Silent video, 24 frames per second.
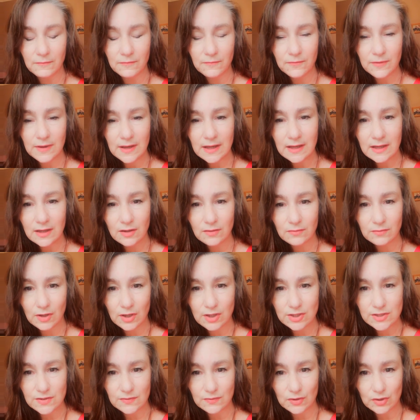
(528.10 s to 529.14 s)
feeling of
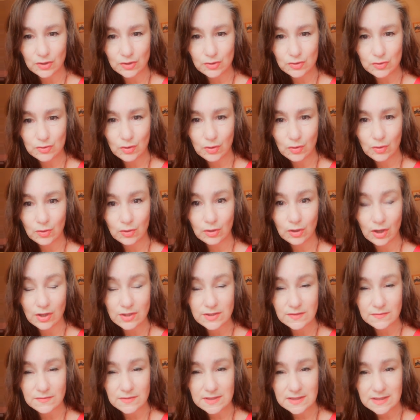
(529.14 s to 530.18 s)
loss of control, loss
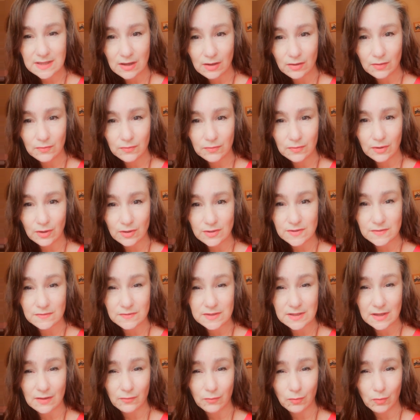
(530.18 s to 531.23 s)
of self, loss of
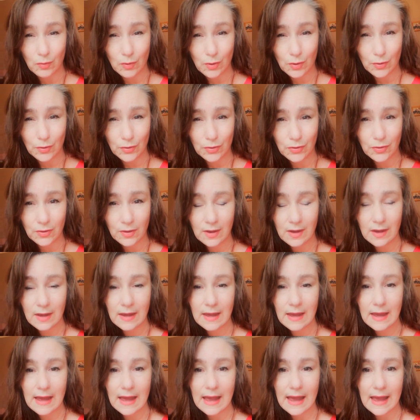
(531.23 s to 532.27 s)
self-worth,
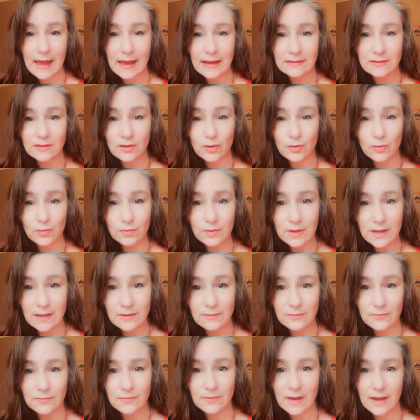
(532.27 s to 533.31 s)
and the
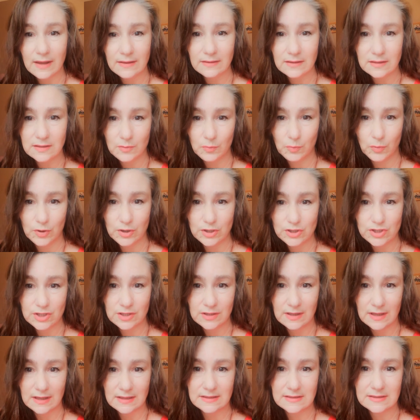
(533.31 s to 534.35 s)
grief and the depression
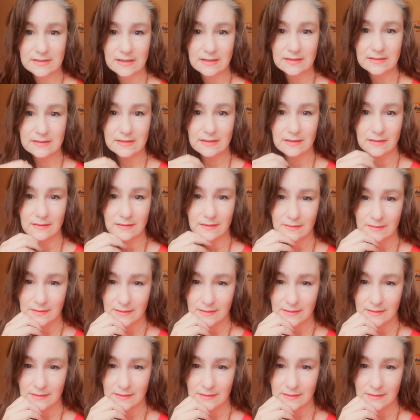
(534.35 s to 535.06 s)
that sets in.